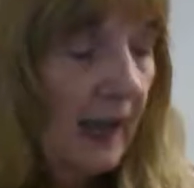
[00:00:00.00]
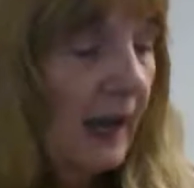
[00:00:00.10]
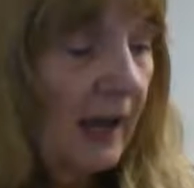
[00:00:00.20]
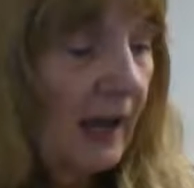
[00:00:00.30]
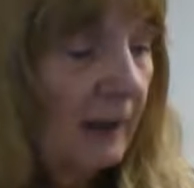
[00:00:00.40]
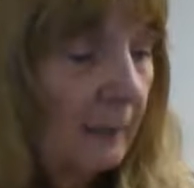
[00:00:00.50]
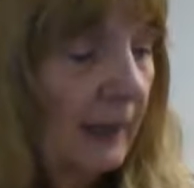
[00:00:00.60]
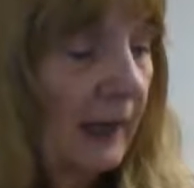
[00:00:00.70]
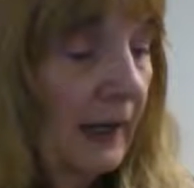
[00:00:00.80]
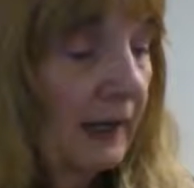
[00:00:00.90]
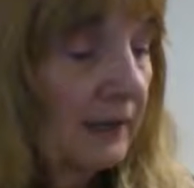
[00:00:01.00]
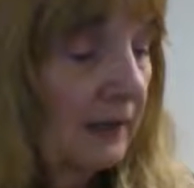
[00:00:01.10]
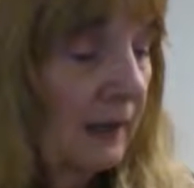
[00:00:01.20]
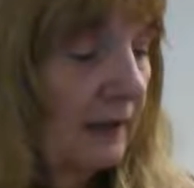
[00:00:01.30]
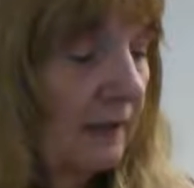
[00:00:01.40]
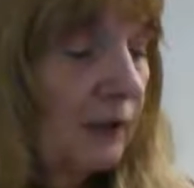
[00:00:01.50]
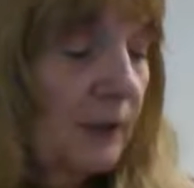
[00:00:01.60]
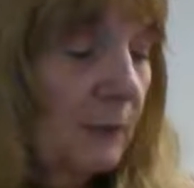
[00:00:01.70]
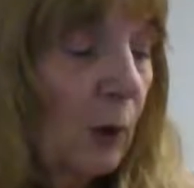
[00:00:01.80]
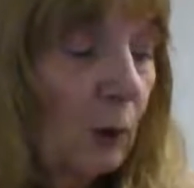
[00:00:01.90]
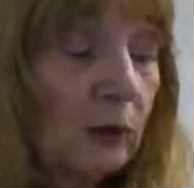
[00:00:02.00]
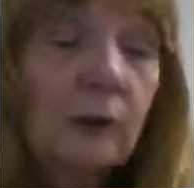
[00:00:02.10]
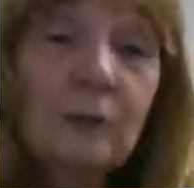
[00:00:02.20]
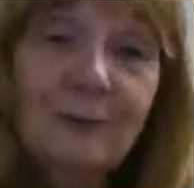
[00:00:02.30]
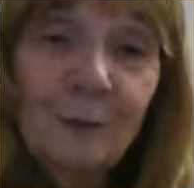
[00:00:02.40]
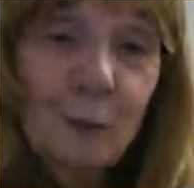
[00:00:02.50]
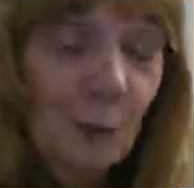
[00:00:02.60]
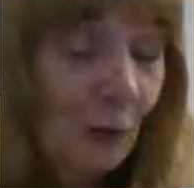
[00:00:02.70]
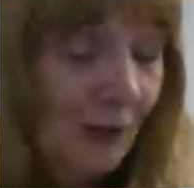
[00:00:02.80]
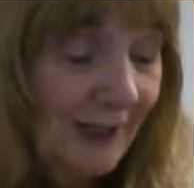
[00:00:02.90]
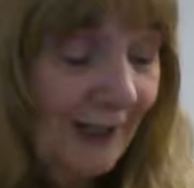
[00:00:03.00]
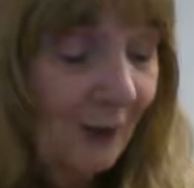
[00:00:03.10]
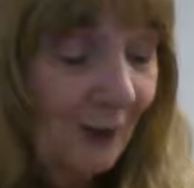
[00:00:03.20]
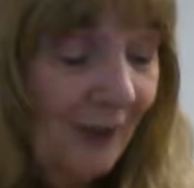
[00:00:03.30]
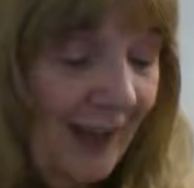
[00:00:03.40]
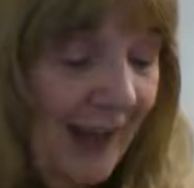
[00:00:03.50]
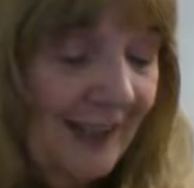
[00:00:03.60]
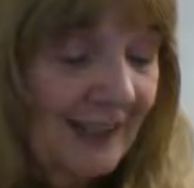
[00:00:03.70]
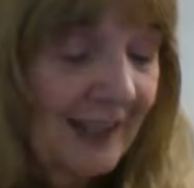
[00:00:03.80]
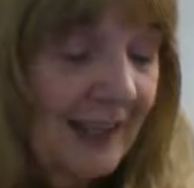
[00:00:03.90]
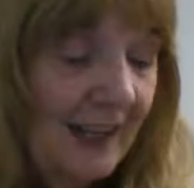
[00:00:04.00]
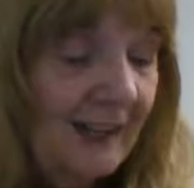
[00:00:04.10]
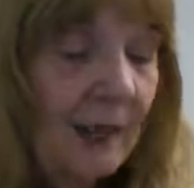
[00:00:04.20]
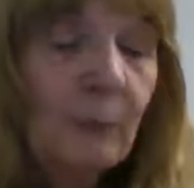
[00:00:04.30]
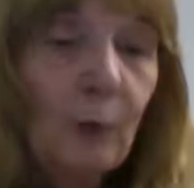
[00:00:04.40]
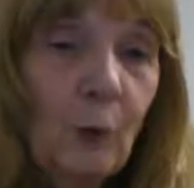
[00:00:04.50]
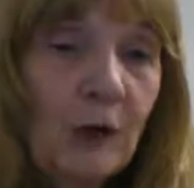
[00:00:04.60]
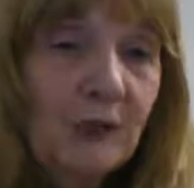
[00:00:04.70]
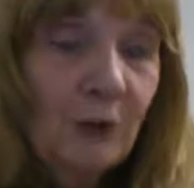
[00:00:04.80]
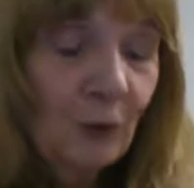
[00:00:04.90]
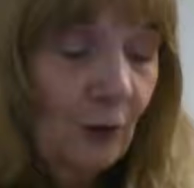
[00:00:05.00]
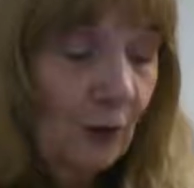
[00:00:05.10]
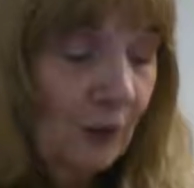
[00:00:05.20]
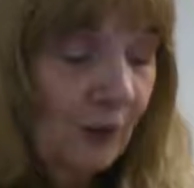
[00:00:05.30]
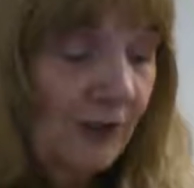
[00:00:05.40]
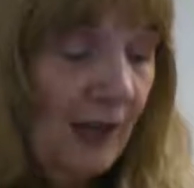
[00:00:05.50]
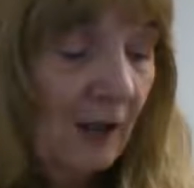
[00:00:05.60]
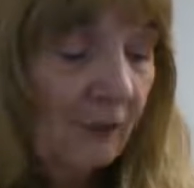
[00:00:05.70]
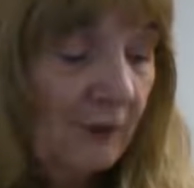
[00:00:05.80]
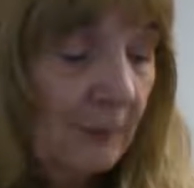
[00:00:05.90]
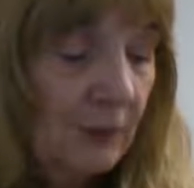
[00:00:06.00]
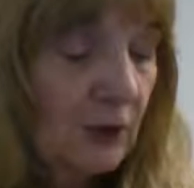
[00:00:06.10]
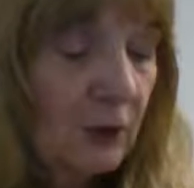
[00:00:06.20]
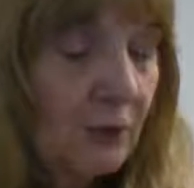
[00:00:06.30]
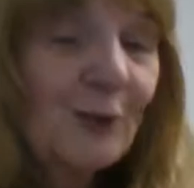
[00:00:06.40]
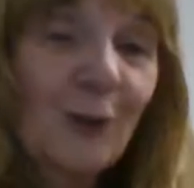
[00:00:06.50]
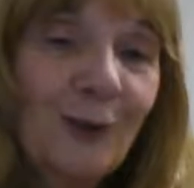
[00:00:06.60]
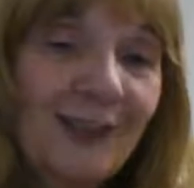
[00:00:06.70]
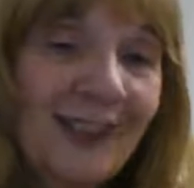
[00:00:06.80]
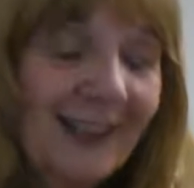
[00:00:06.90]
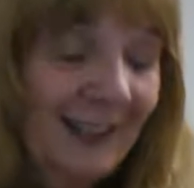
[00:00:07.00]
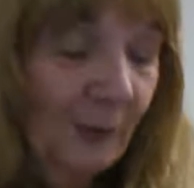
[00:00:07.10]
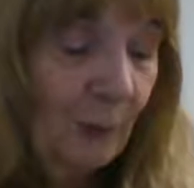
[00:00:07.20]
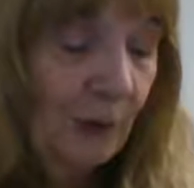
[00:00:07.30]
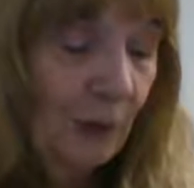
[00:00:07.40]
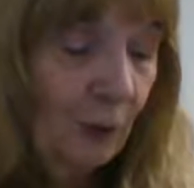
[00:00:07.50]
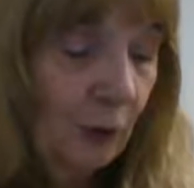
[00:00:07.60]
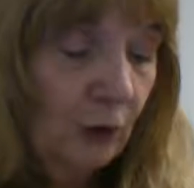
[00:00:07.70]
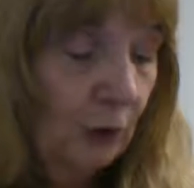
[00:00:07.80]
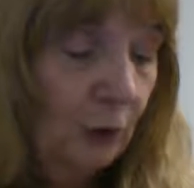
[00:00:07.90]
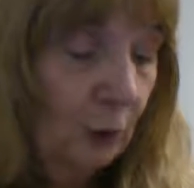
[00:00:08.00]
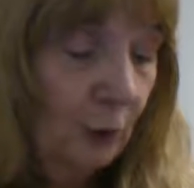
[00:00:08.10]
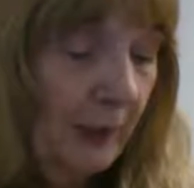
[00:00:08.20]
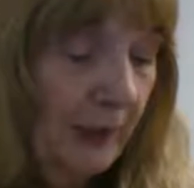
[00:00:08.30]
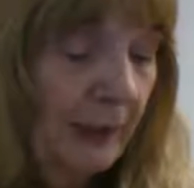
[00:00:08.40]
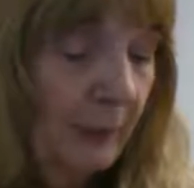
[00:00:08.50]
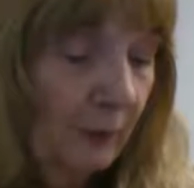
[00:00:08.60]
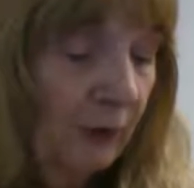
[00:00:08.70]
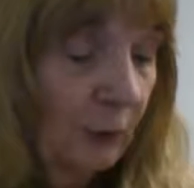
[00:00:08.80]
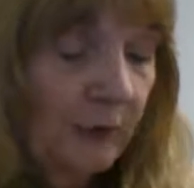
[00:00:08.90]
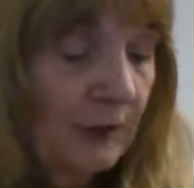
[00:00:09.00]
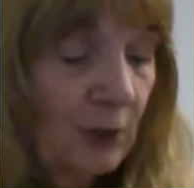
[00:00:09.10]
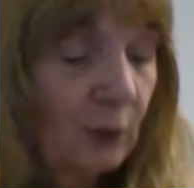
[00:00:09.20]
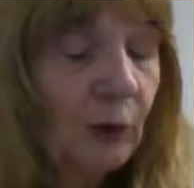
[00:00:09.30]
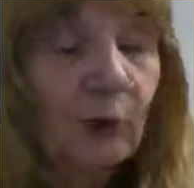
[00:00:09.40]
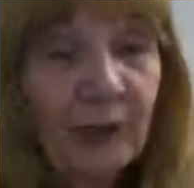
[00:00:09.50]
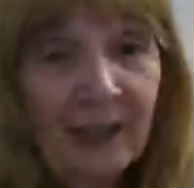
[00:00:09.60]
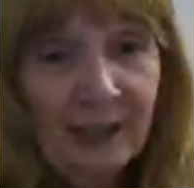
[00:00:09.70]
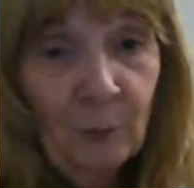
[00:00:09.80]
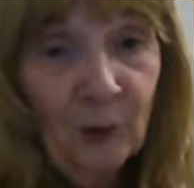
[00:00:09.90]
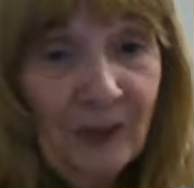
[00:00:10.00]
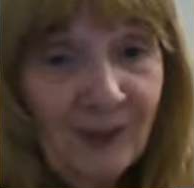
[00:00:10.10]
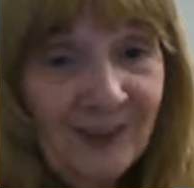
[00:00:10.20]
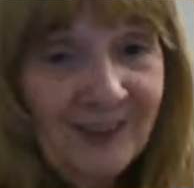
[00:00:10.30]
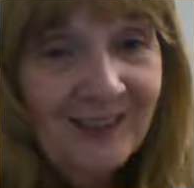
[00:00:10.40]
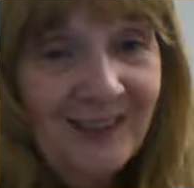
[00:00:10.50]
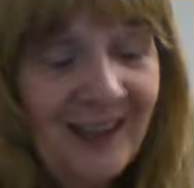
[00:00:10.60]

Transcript: And there's some golden rule here that number 1, don't hurt yourself. Number 2, don't let anyone hurt you. And number 3, don't hurt anyone else.